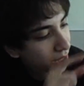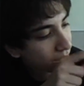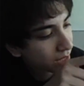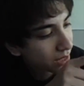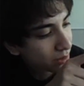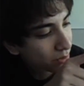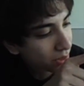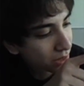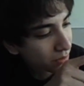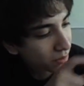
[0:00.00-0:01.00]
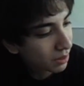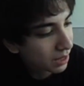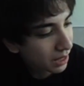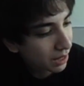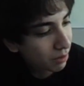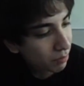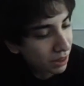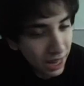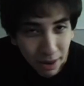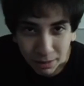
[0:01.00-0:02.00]
And then I went with
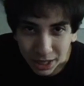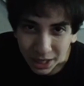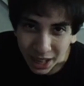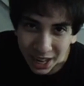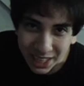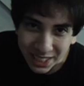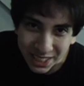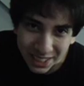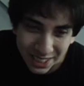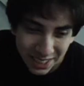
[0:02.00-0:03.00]
that with the glasses,